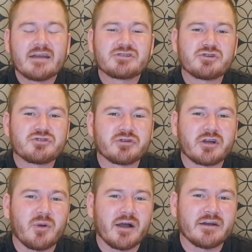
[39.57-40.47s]
Should you
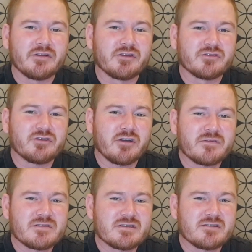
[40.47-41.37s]
require the
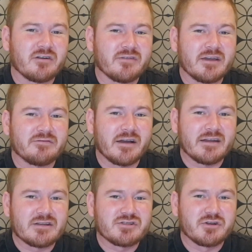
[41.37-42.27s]
services of a
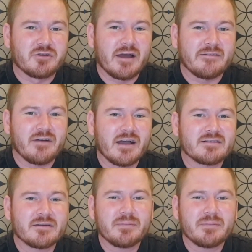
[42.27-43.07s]
financial advisor,